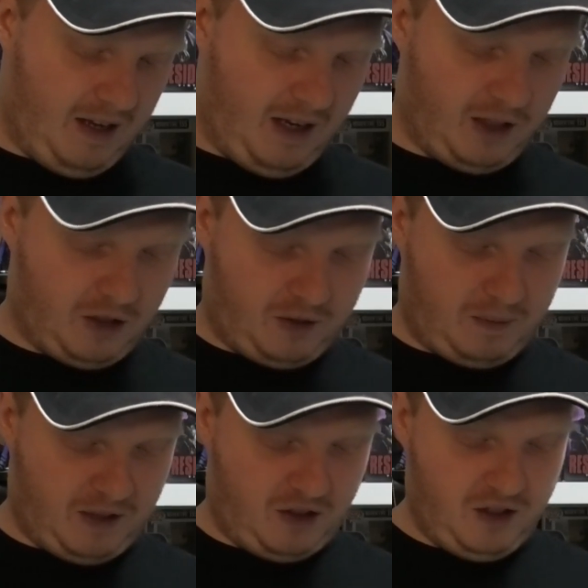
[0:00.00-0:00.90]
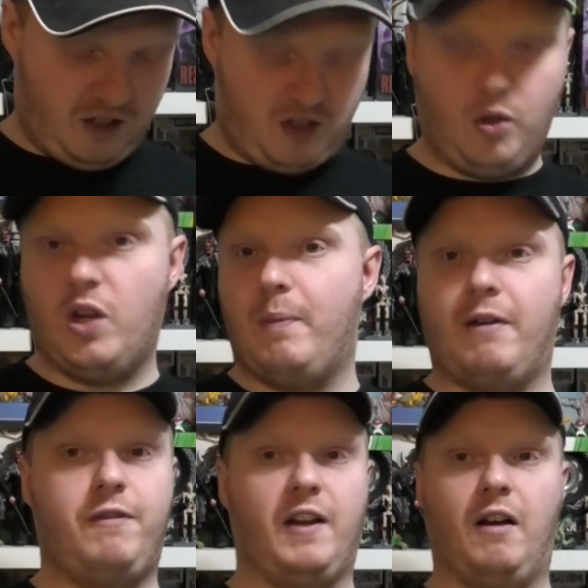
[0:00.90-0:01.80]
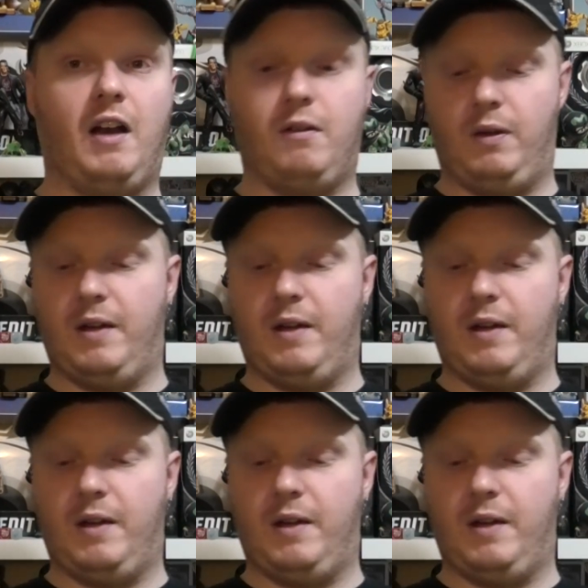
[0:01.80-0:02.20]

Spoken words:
As soon as I saw them, I fell in love with